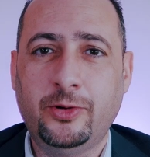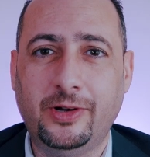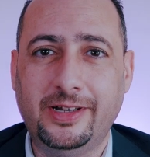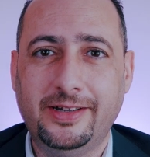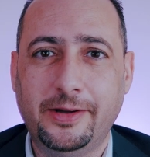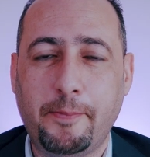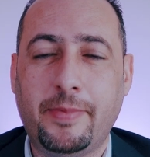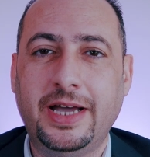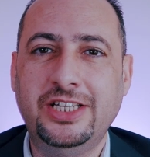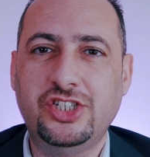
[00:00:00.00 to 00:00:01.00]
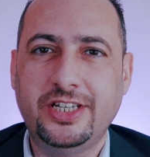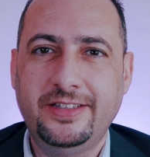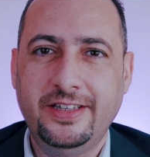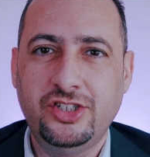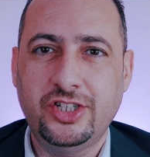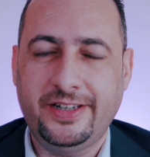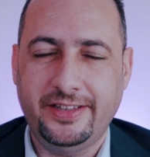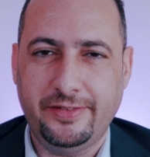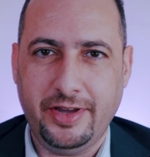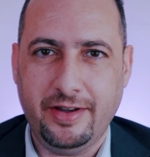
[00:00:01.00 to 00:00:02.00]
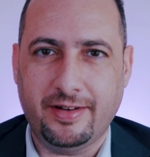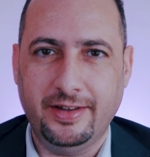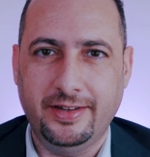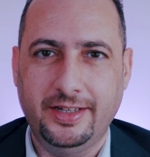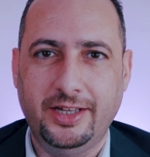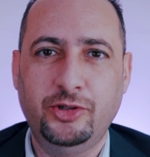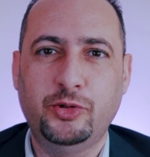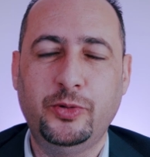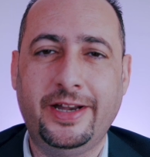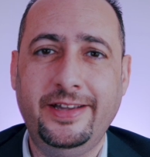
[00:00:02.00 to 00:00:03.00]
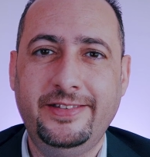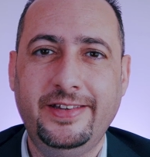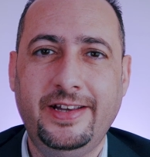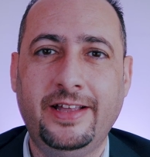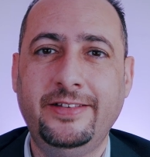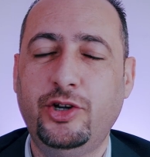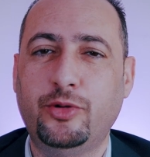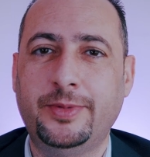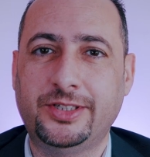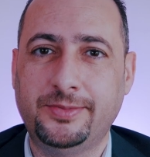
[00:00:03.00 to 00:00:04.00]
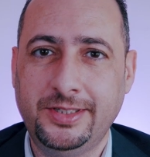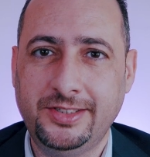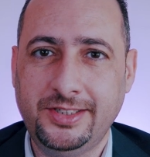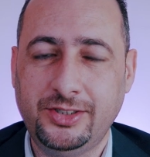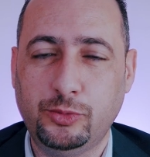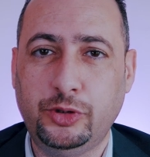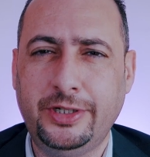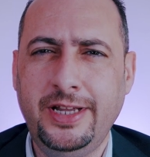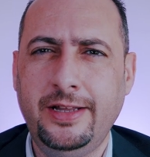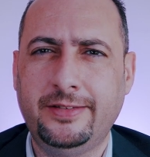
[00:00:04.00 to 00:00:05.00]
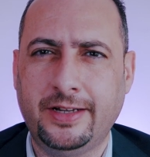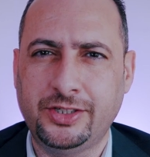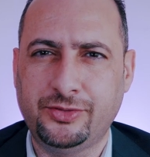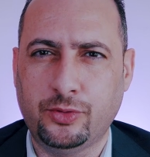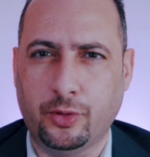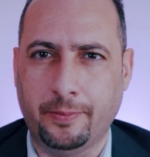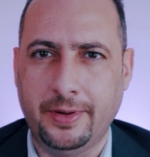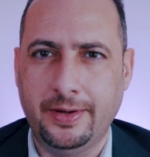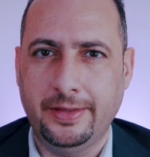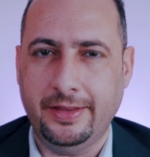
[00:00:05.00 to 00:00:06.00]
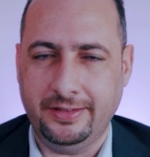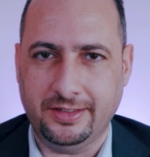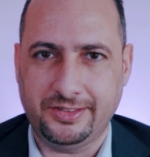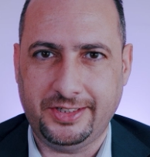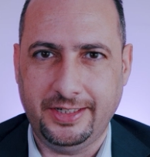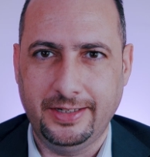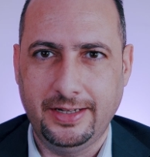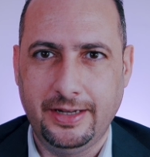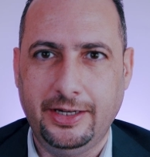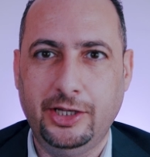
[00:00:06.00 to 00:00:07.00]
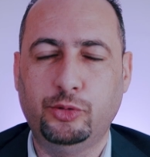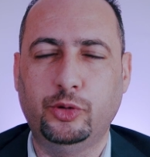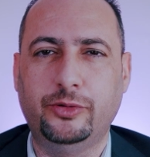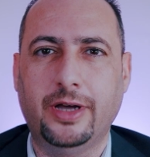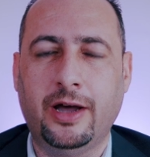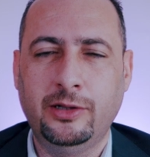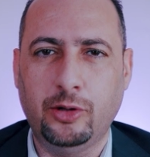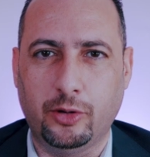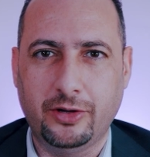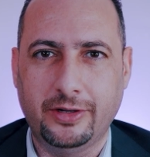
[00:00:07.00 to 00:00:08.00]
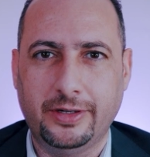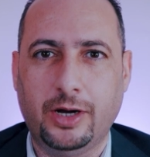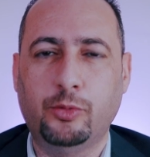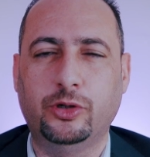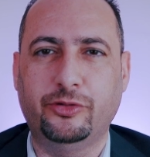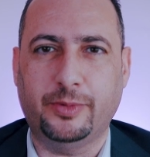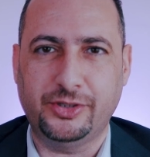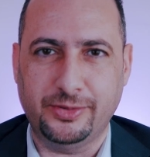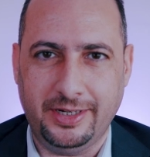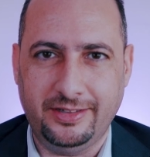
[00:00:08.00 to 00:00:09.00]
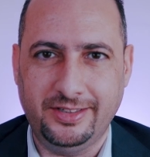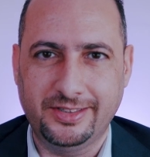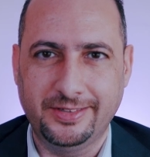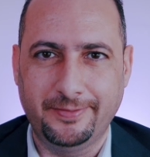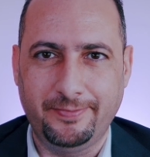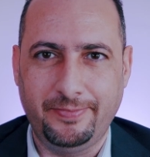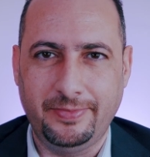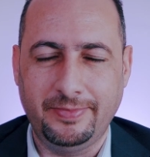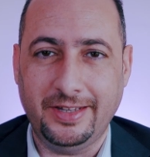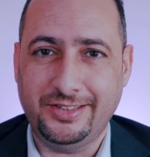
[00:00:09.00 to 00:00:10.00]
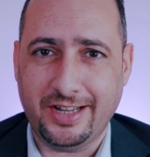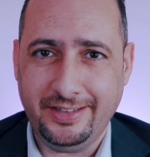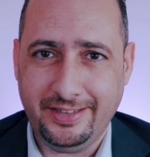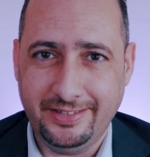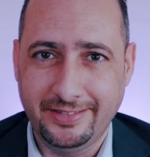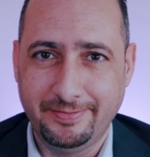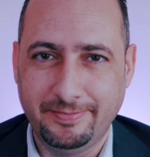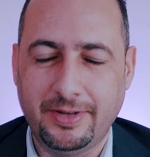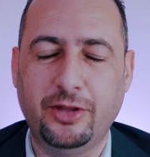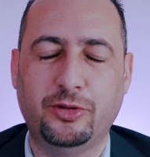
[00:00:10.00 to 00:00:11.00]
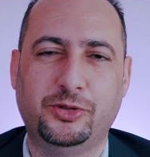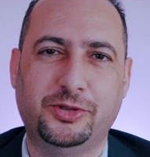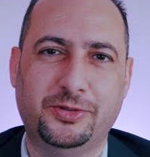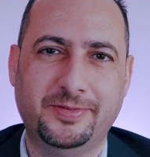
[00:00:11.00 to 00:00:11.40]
all, by injecting generative AI into the retail and e-commerce business would really transform the industry. It would unlock a world of possibilities. Excited? I thought so.